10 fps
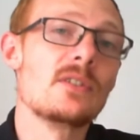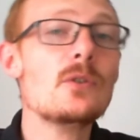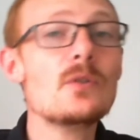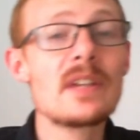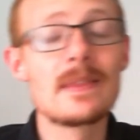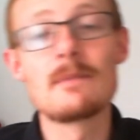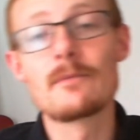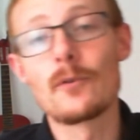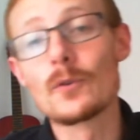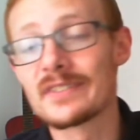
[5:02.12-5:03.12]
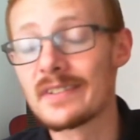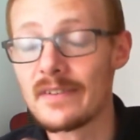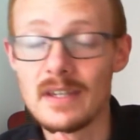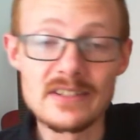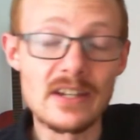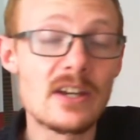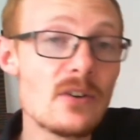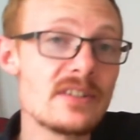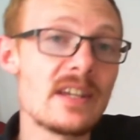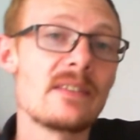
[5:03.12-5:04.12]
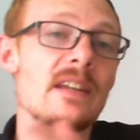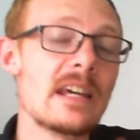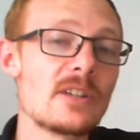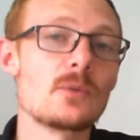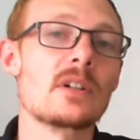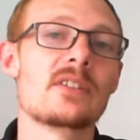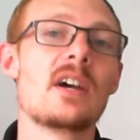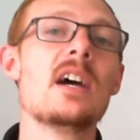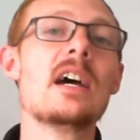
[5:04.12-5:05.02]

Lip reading: are using them for their security and their networks.